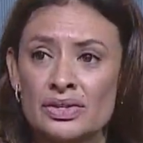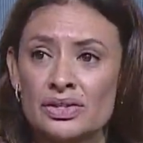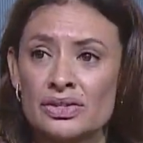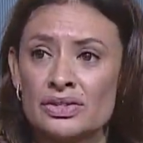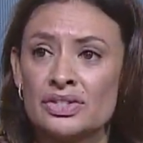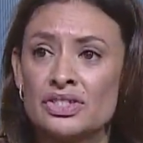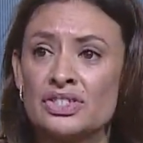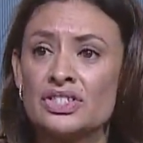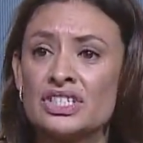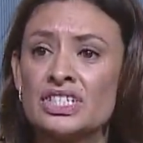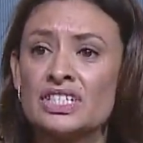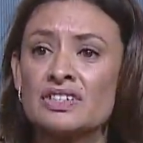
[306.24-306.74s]

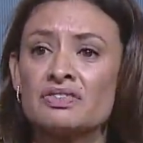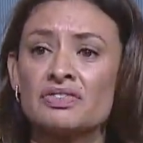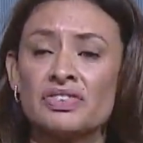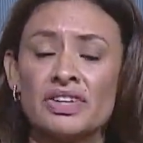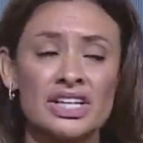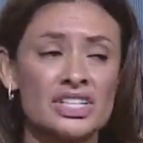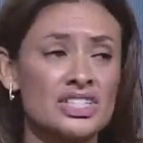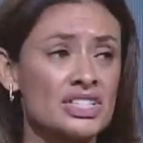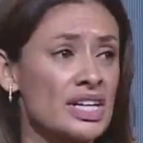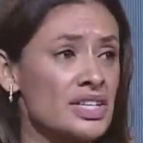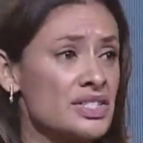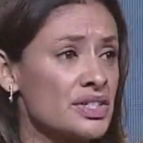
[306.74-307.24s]
to
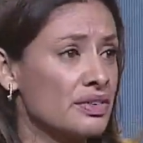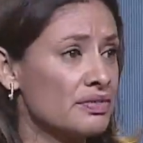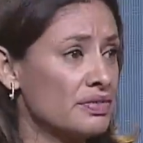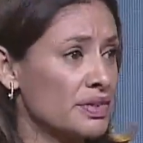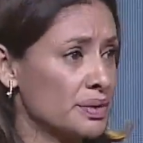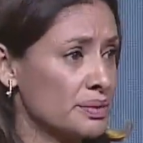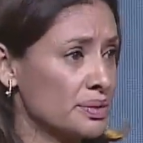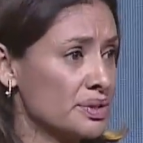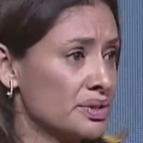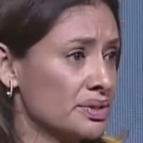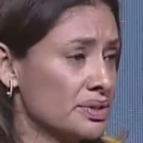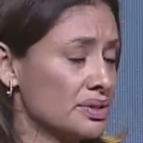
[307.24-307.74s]
disenfranchise our
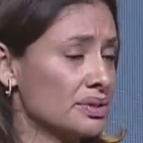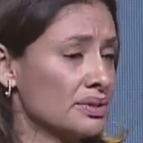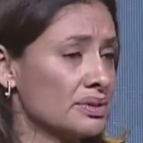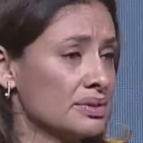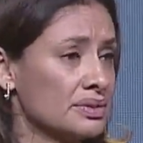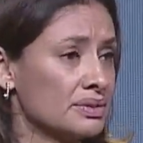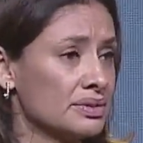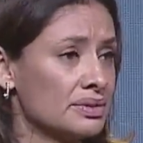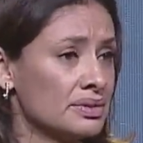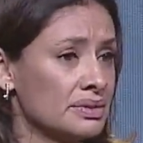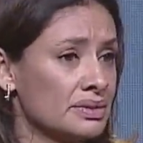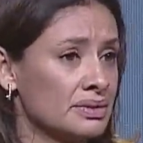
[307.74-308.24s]
vote.
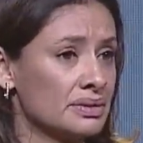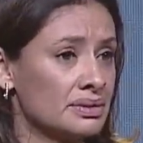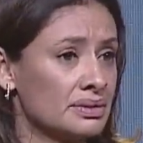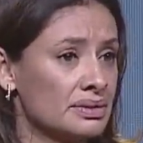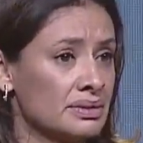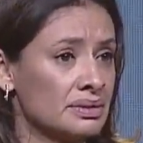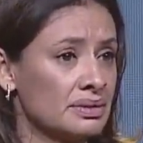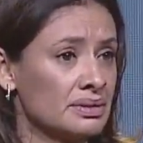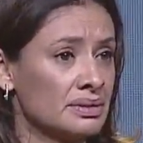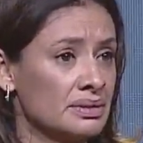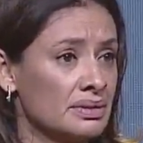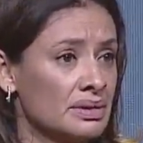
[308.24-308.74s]

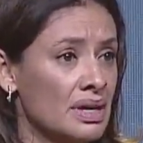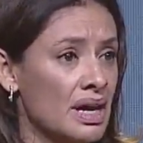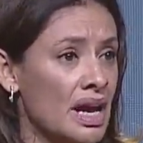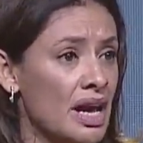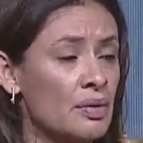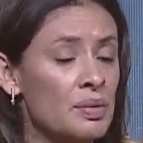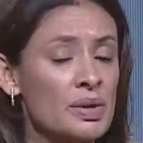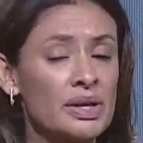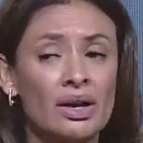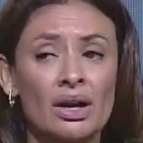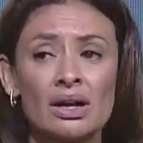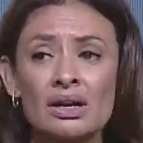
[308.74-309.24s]
And
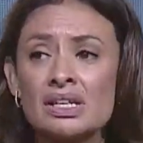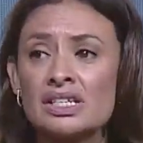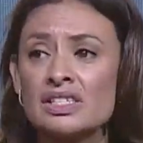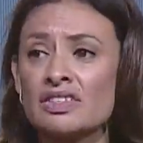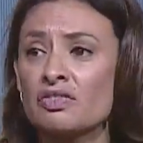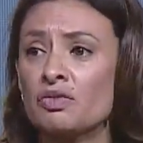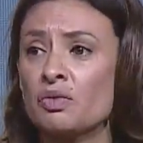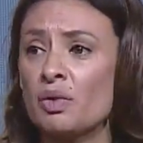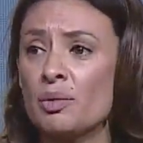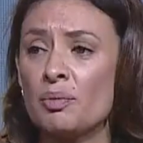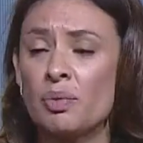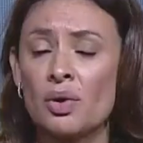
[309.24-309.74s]
regardless
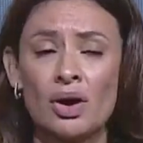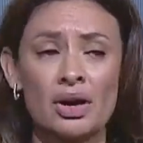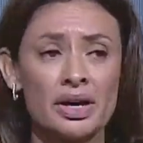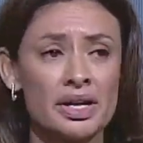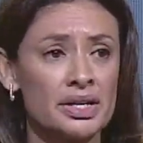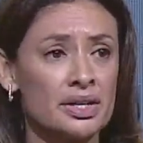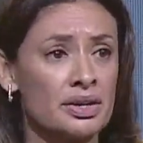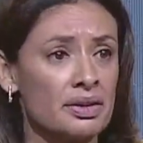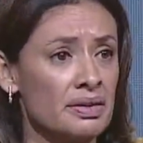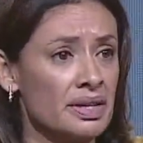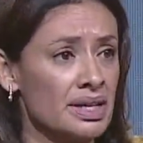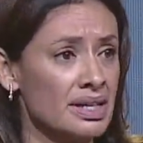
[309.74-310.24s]
of what party
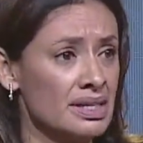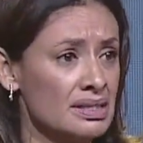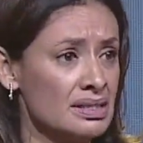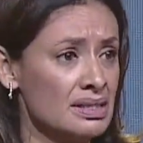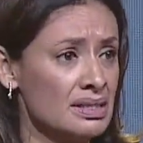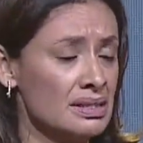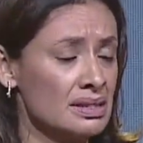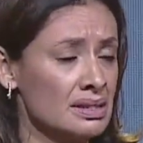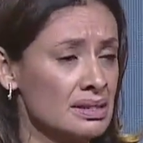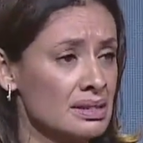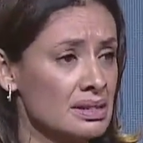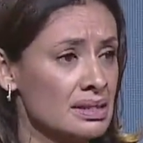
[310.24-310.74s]
you're in,
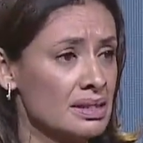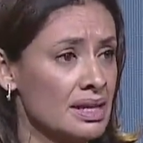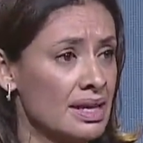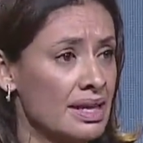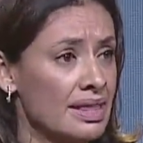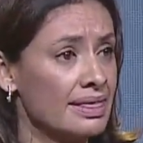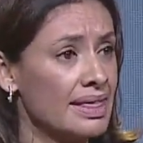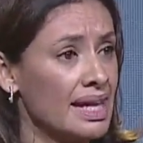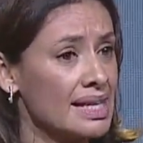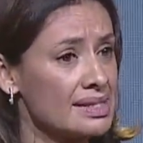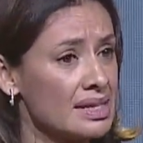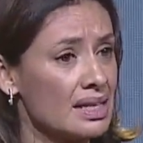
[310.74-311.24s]

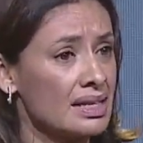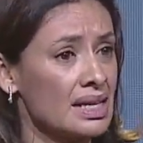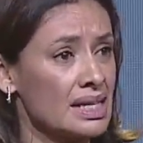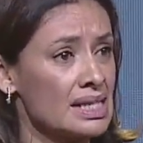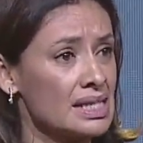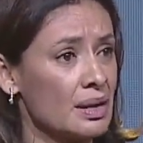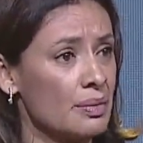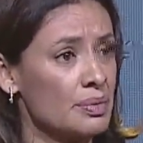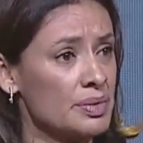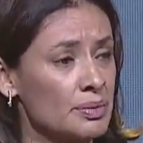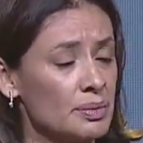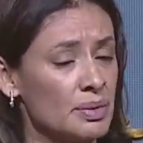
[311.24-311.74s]
that's
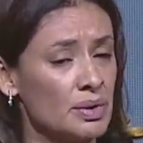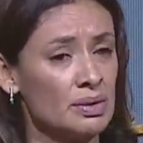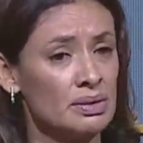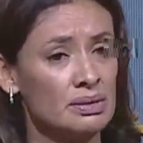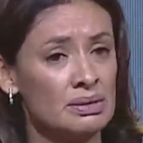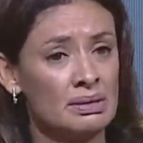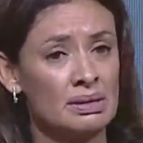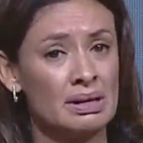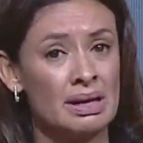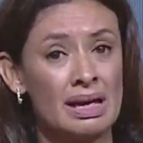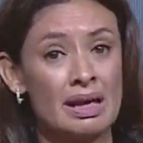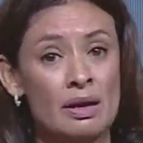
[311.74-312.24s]
unacceptable.
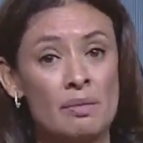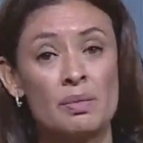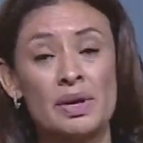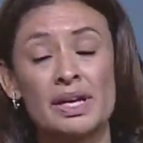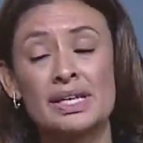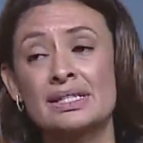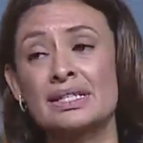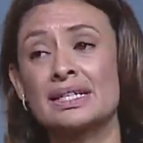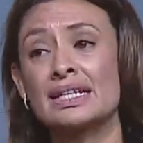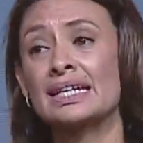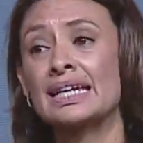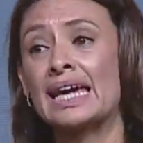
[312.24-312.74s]

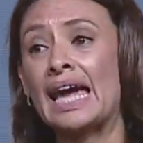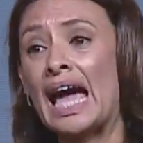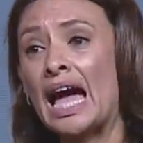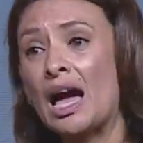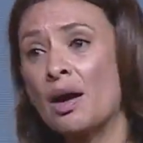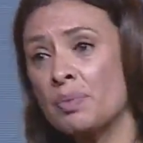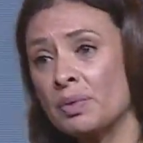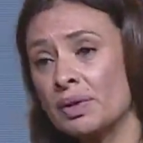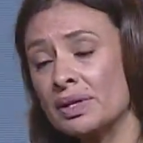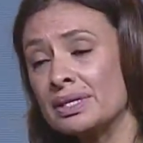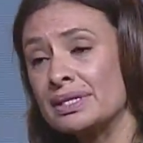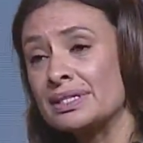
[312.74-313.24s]
Because in a
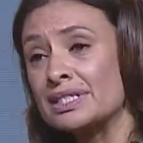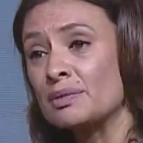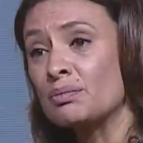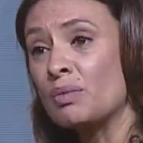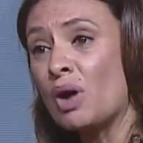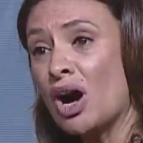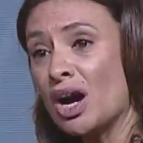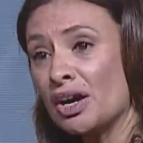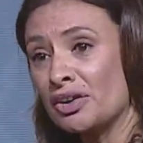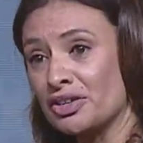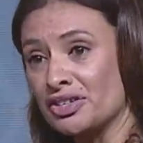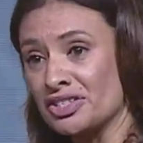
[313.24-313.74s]
capitalist
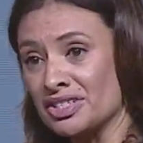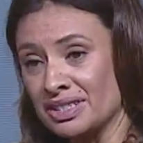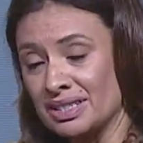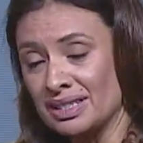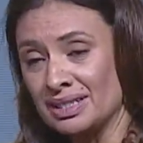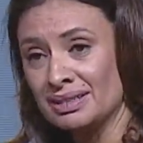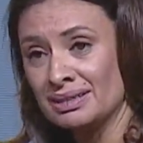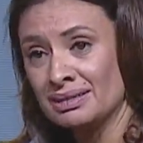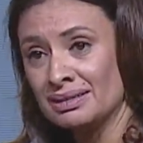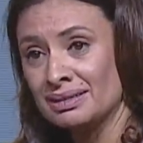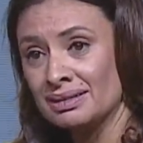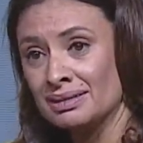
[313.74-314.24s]

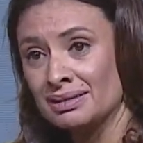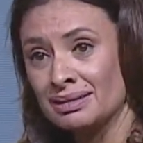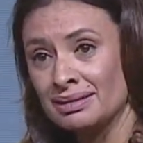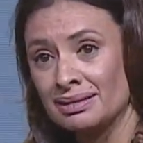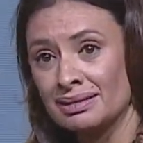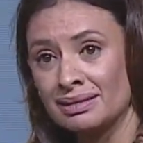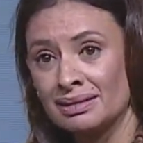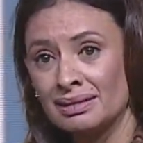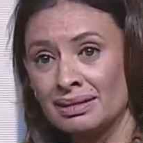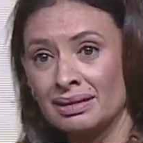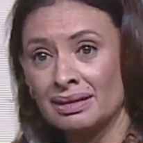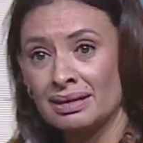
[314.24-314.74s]
democracy,
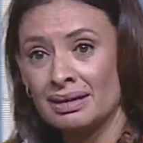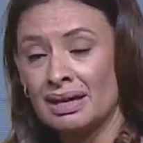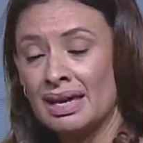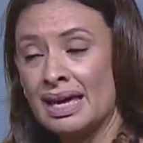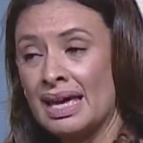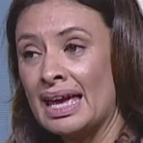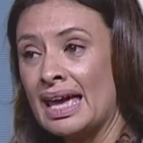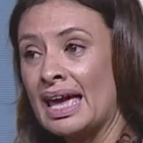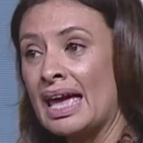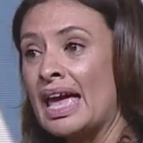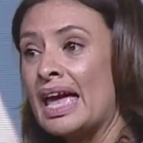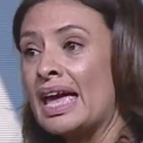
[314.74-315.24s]

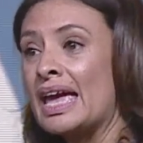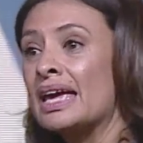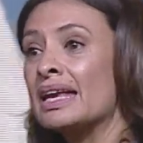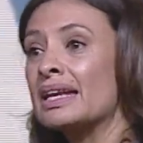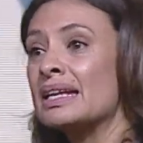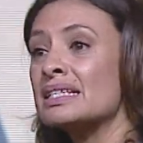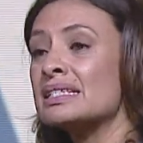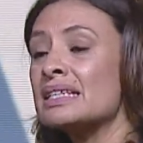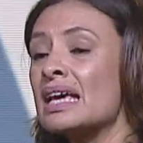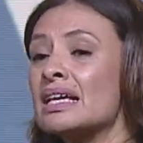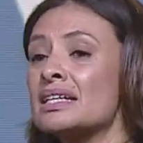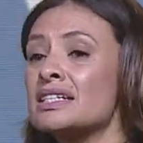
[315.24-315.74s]
it
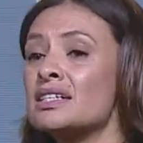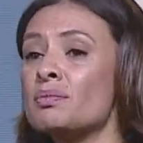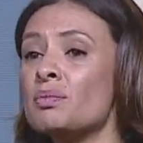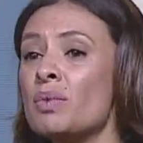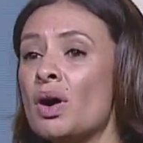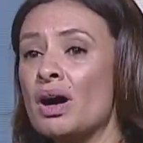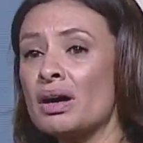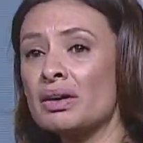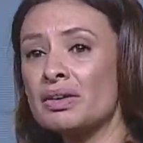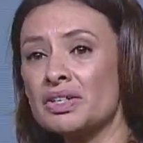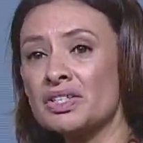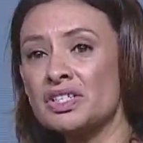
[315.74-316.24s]
is a
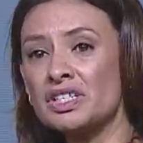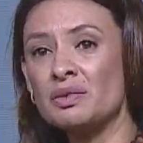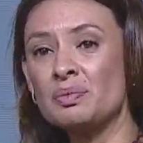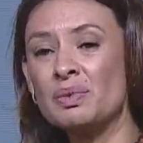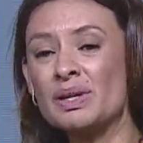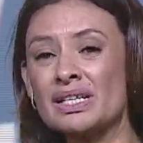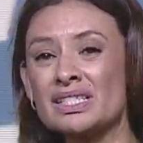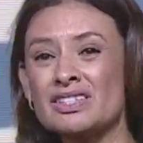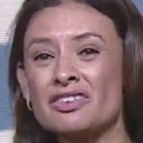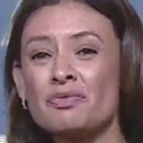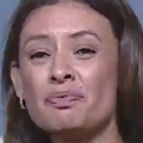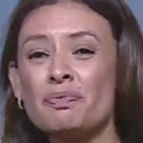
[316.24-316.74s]
democracy
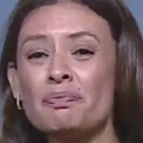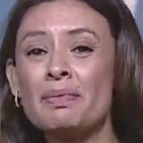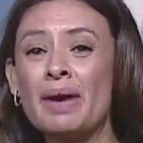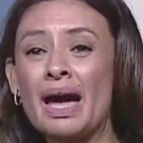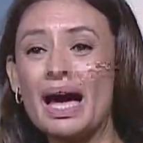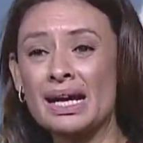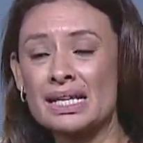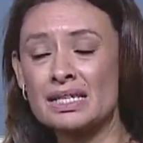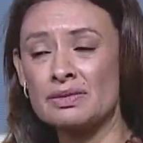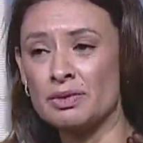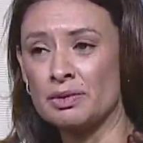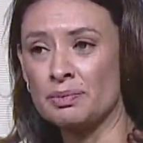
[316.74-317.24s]
because of
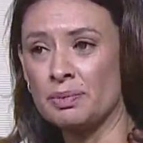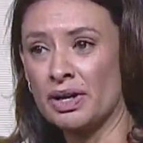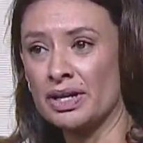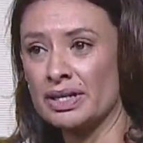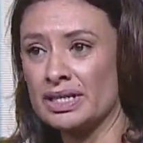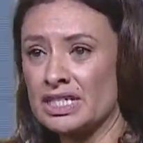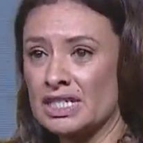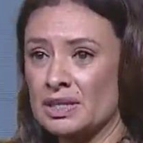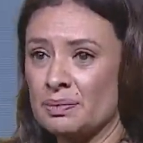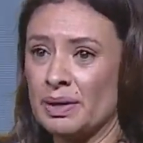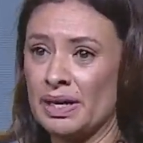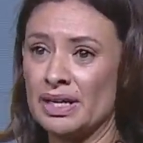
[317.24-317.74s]
maximum
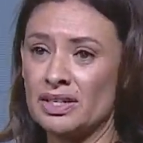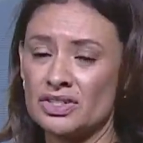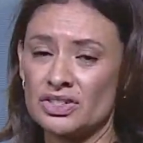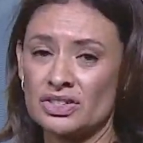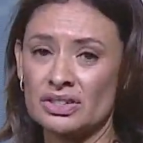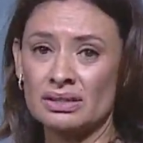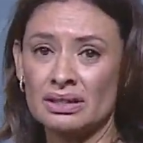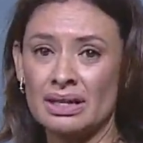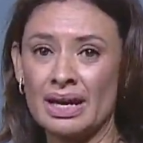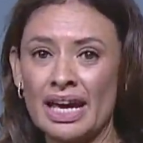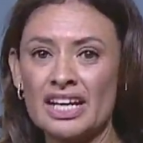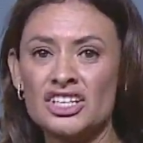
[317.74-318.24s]

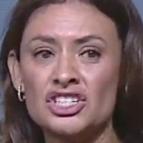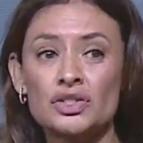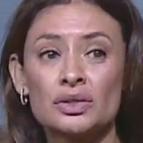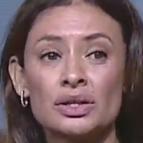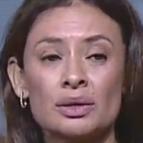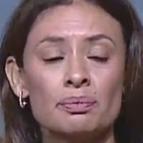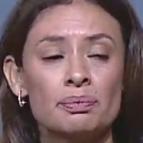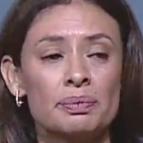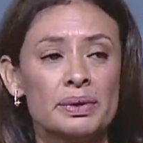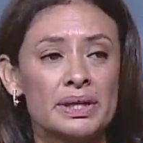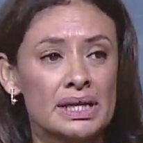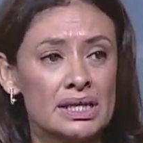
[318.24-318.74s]
participation, and you
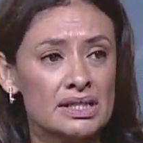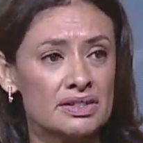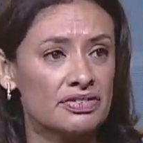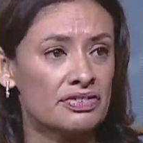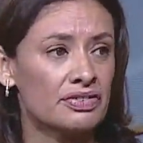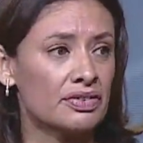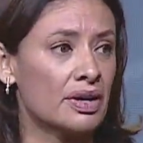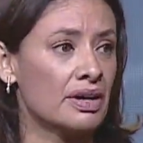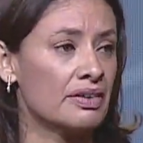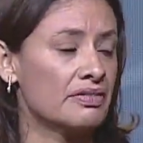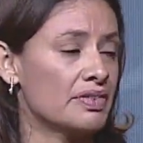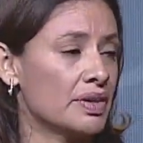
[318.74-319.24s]
compete
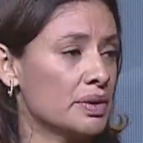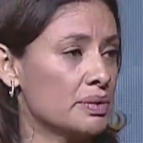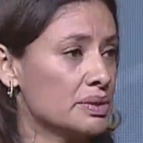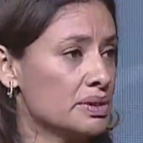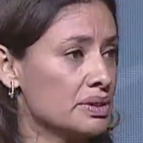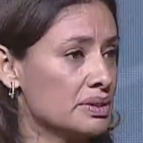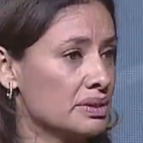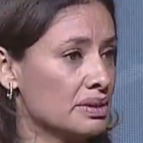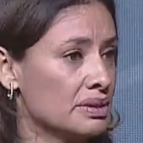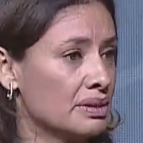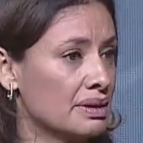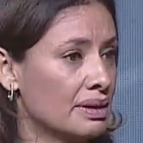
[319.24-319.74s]
for our
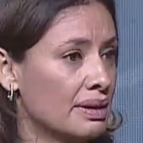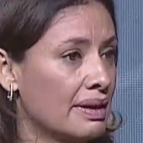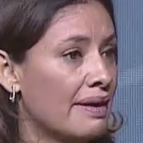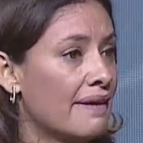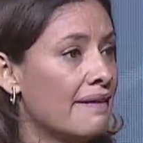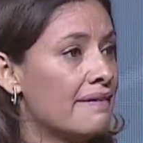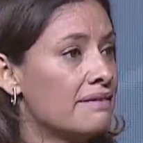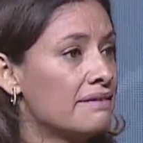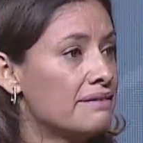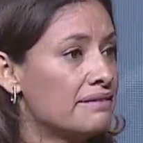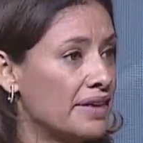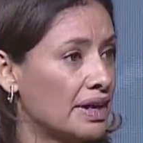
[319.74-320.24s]
vote
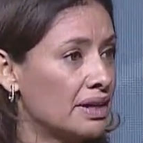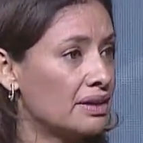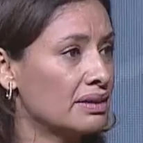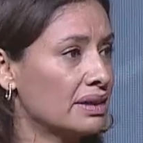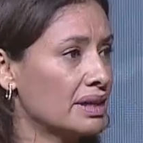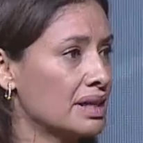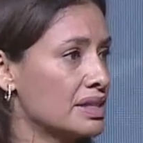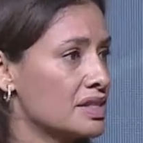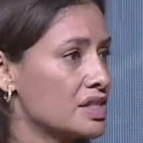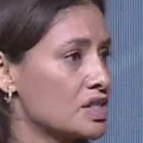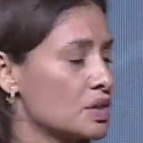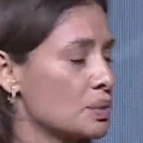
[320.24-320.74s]

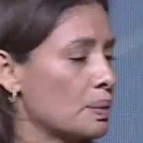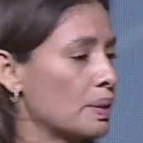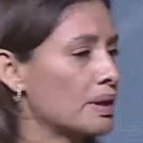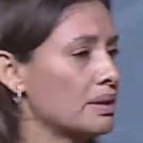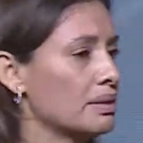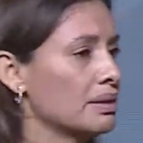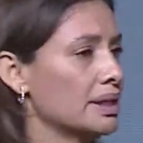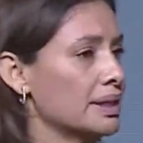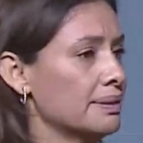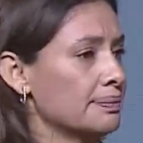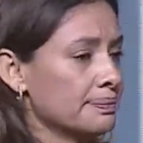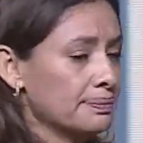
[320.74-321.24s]
fairly and
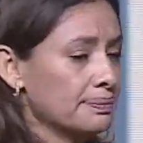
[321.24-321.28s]
squarely.